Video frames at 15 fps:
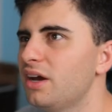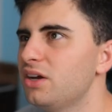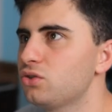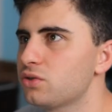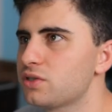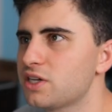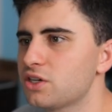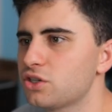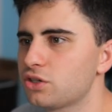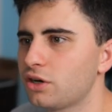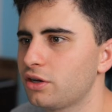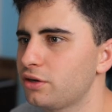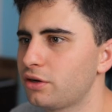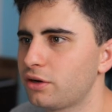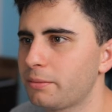Interesting
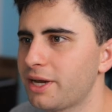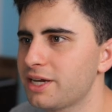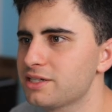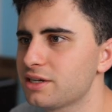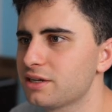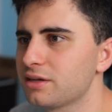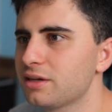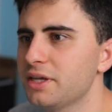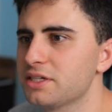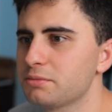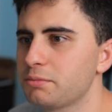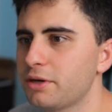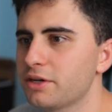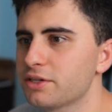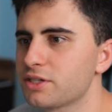shot, not amazing. There's a
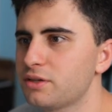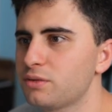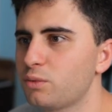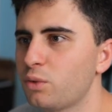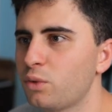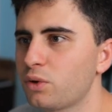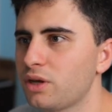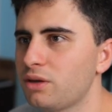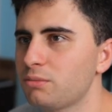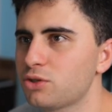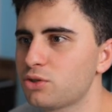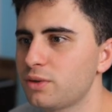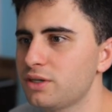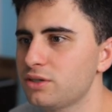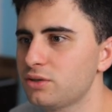person walking
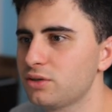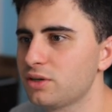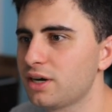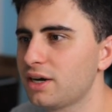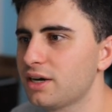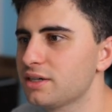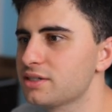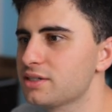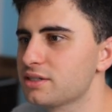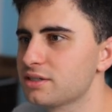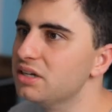between two cars.